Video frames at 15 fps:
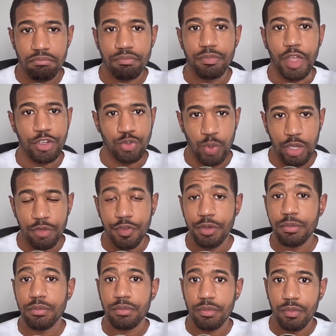That's relevant.
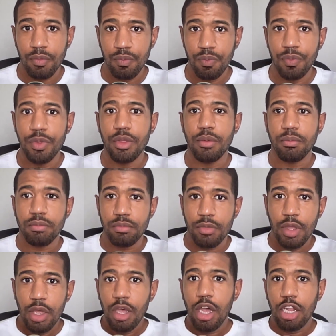
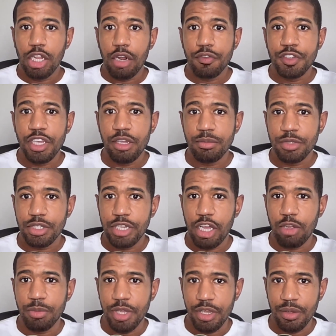A lot of teams tell
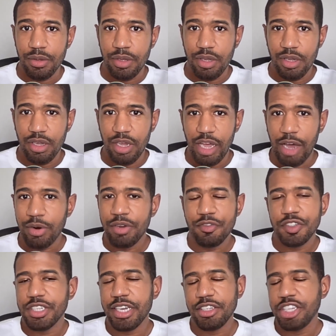me, I wouldn't even
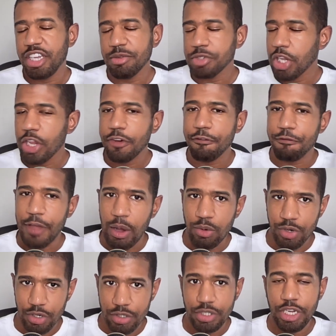say teams, a lot of
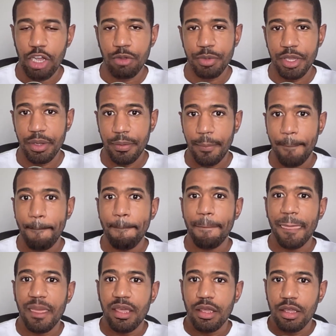founders tell me,
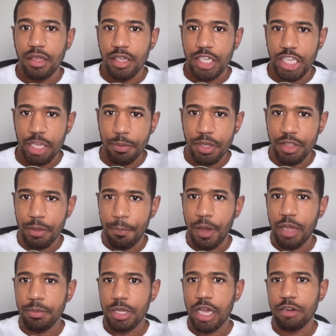keeping the
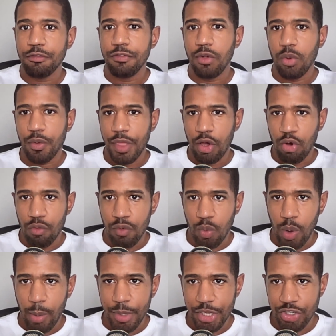pipeline full without
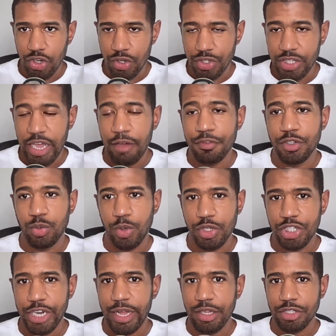overwhelming internal staff is a real
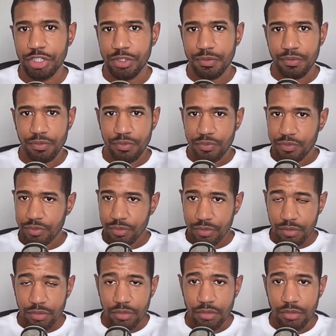challenge.
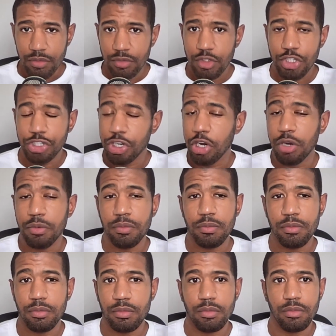Sure,
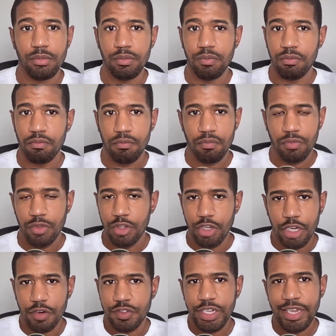you
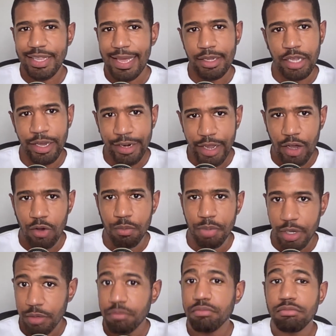could have taken that line out,
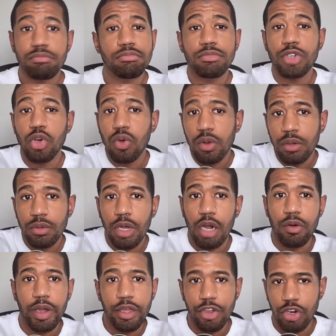but cool. All
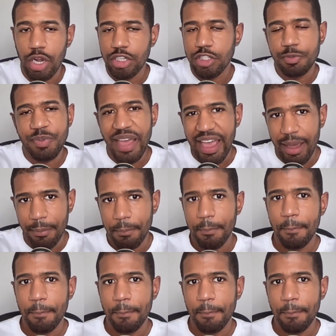right, you're not spam.